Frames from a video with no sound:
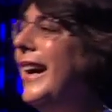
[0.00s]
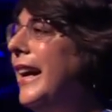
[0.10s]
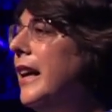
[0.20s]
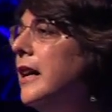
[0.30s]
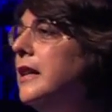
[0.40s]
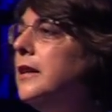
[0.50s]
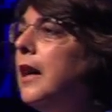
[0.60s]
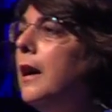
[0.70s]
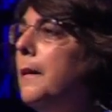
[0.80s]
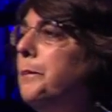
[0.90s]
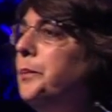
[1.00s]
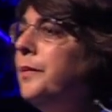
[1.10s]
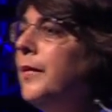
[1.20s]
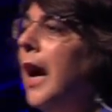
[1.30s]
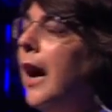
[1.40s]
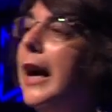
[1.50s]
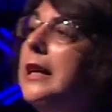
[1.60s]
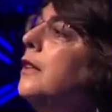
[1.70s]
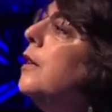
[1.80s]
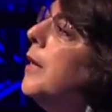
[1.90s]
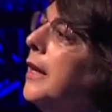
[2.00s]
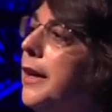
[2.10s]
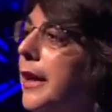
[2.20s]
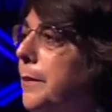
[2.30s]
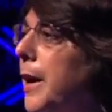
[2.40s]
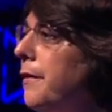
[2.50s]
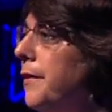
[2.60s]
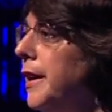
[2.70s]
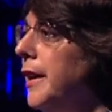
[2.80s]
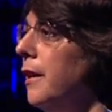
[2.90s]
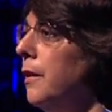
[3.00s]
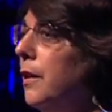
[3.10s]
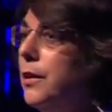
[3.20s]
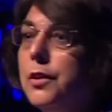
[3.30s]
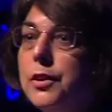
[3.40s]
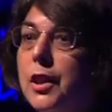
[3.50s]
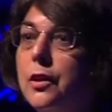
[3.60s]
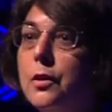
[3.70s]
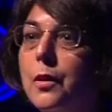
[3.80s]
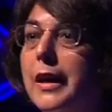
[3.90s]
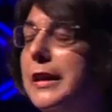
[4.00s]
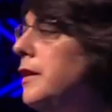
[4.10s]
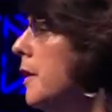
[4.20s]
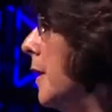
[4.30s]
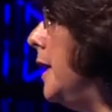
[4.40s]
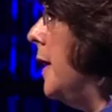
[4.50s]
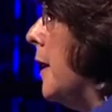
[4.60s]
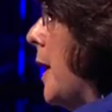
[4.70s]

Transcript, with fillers: And um, I didn't know anything about video so I didn't know anything